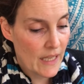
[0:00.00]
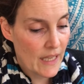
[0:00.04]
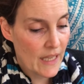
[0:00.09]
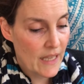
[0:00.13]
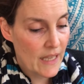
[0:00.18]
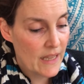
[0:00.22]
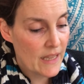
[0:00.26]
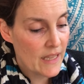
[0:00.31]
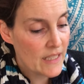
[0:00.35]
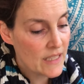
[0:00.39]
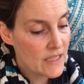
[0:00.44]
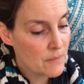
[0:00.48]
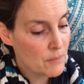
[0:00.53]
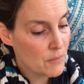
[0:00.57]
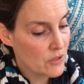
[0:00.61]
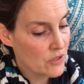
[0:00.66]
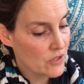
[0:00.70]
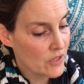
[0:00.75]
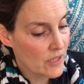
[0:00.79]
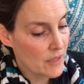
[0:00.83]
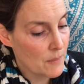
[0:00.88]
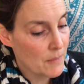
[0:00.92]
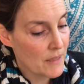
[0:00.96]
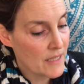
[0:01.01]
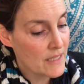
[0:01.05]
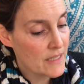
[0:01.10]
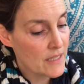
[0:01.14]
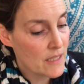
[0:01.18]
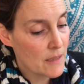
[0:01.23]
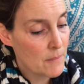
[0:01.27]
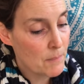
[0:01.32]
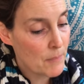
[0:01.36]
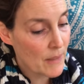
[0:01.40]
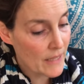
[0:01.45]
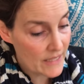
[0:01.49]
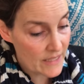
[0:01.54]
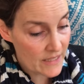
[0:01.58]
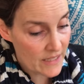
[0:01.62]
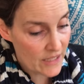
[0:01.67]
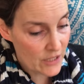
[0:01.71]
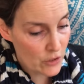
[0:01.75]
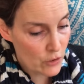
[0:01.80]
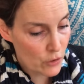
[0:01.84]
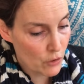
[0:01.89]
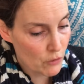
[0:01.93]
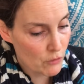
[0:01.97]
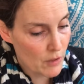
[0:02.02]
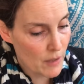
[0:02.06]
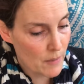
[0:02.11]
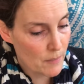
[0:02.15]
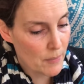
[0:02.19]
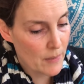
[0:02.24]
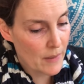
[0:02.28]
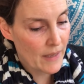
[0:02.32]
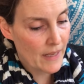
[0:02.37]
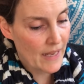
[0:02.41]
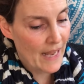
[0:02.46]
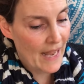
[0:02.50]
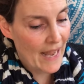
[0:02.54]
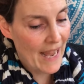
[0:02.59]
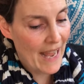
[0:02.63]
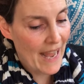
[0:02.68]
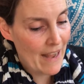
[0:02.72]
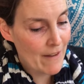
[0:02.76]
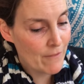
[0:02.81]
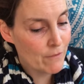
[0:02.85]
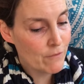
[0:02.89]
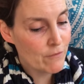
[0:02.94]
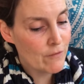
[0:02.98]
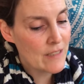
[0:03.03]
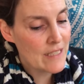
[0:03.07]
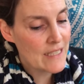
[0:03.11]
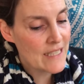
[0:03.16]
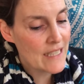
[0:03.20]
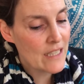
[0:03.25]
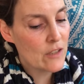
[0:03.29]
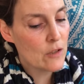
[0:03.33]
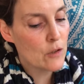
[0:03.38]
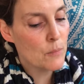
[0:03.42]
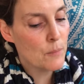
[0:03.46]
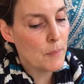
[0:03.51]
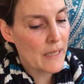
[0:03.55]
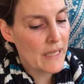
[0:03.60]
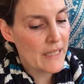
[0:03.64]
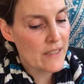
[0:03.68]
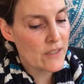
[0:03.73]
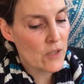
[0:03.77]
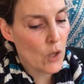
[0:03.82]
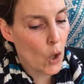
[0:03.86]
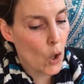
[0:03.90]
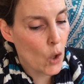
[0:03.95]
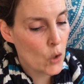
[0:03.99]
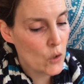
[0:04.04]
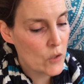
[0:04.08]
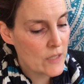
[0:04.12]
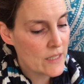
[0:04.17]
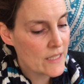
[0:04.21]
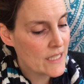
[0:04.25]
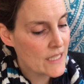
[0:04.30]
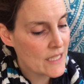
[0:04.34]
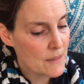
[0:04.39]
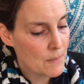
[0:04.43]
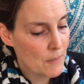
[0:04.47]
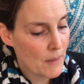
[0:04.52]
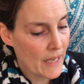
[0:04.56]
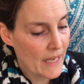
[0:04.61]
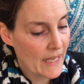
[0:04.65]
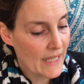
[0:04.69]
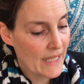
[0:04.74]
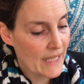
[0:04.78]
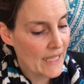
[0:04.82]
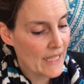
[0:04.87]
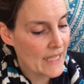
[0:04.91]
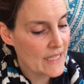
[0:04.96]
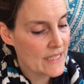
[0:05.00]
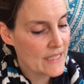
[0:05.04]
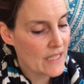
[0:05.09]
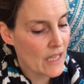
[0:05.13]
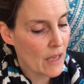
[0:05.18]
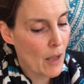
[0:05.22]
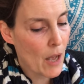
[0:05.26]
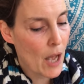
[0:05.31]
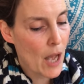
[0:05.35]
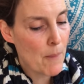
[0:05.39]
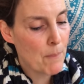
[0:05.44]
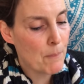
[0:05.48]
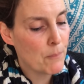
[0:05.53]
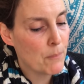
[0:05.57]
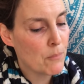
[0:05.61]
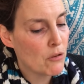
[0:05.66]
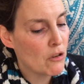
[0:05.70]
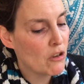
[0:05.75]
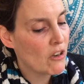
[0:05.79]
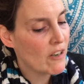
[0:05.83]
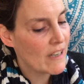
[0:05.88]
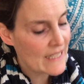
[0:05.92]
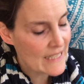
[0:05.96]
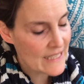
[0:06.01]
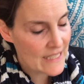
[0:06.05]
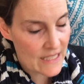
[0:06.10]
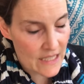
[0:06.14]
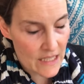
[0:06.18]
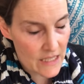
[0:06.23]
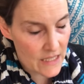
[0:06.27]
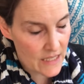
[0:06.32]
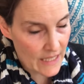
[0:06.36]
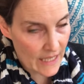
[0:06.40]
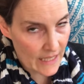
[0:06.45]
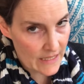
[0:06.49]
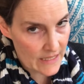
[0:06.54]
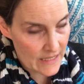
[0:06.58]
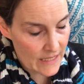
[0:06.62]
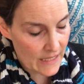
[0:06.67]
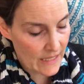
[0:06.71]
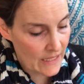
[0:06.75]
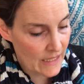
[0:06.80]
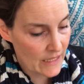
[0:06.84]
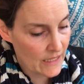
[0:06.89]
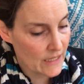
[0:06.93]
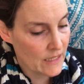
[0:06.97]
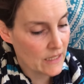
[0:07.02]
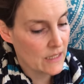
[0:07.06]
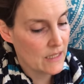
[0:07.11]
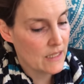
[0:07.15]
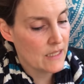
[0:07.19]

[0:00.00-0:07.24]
This museum is the best in Europe. Every single piece on display is a priceless antique.